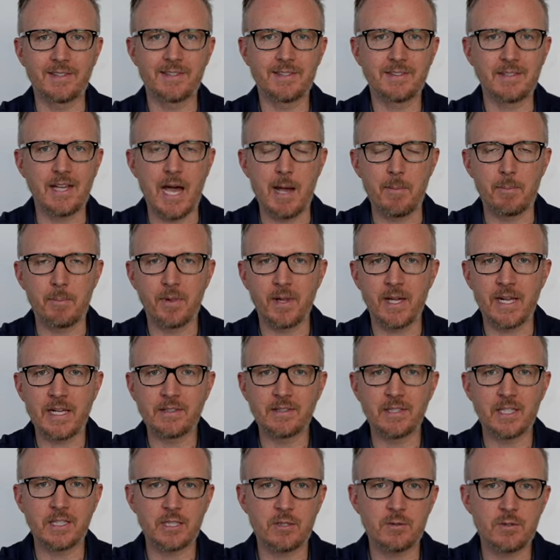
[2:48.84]

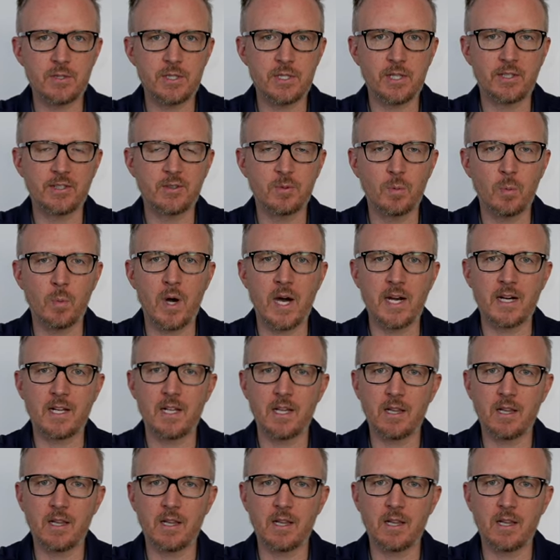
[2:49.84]
stoplights and you just want